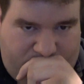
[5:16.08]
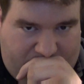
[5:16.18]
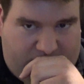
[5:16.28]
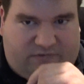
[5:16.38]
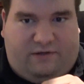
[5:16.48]

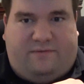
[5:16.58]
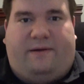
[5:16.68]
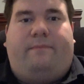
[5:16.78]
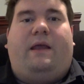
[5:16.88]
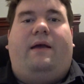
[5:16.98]
Oh, excuse me.
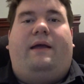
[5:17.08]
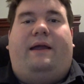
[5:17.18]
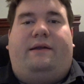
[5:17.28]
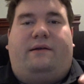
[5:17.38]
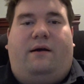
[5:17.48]

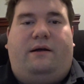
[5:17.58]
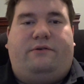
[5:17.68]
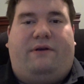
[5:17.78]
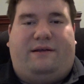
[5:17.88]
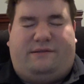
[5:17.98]
In
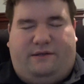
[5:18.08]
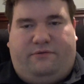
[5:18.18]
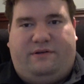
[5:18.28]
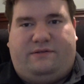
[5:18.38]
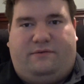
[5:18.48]
contrast, the
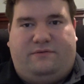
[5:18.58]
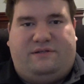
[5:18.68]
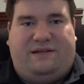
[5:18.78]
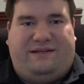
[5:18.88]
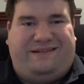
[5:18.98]
crystals
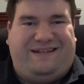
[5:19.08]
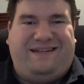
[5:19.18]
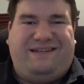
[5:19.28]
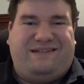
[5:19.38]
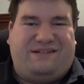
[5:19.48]

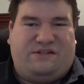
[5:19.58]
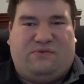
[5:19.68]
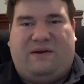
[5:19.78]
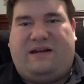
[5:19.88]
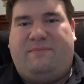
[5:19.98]
didn't
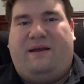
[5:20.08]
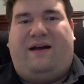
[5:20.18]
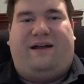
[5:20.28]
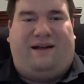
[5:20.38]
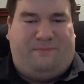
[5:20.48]
strike me
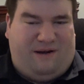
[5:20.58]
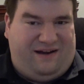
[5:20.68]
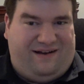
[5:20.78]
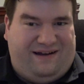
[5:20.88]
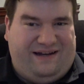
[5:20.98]
on my
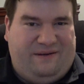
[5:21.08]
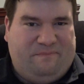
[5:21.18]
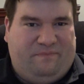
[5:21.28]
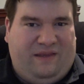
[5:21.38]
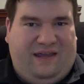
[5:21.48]
eye
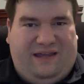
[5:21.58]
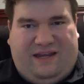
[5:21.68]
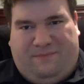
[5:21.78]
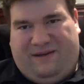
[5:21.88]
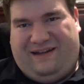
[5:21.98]

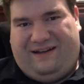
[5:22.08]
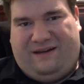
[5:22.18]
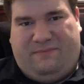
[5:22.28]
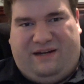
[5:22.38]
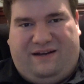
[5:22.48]

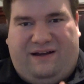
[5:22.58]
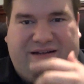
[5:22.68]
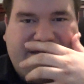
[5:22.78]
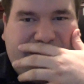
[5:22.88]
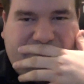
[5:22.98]
immediately
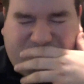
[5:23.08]
because